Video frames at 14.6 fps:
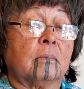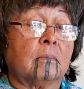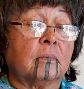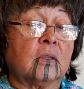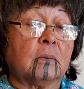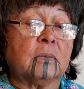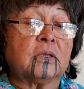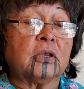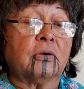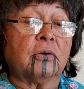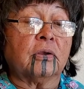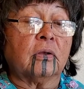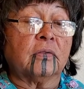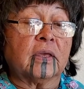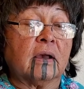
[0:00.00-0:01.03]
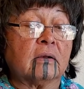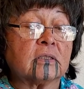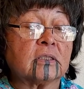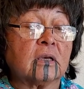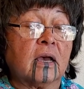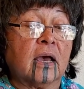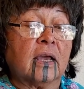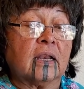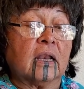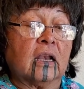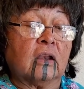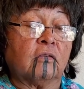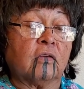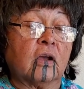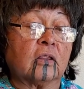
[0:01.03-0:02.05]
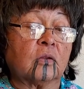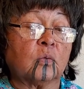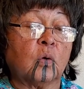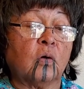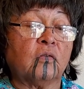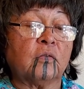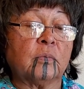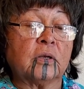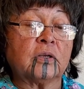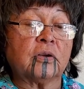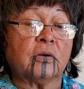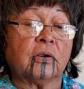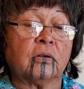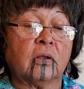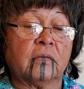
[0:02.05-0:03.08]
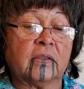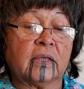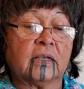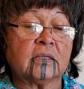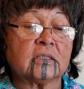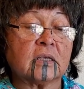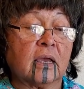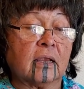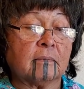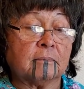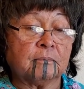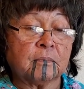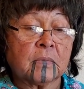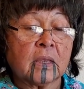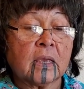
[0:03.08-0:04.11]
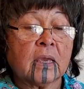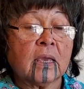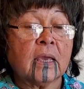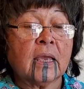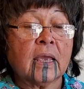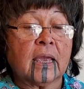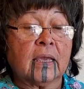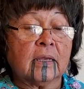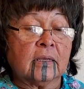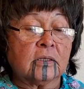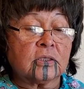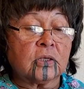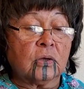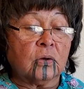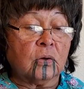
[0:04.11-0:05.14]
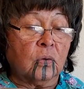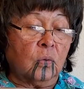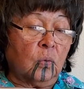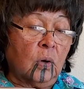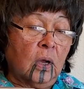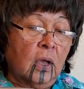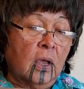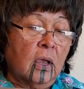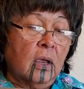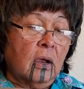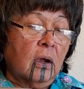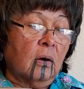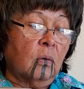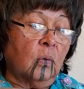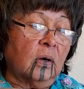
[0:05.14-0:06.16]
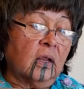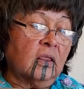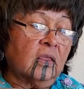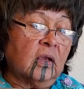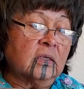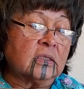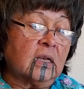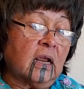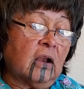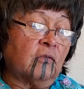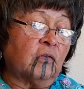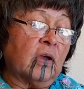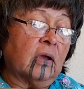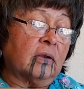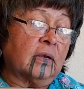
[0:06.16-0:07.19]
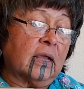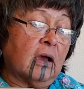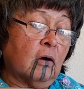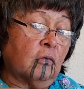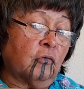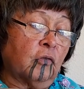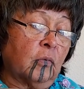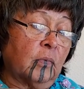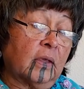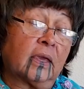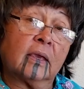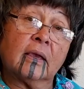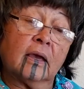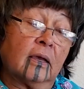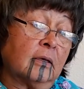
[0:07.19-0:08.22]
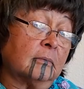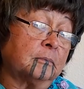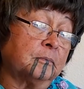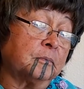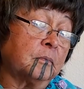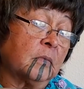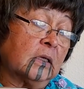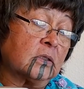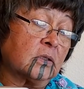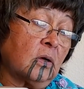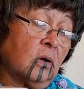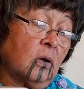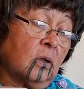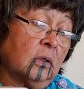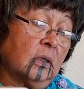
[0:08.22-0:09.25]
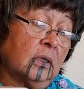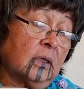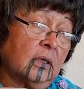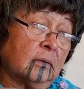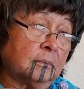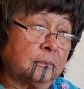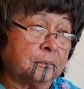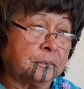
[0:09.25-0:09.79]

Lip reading: the material on the outside, and you've got the woven material on the inside. And so one of the things that I found out from the, it's called the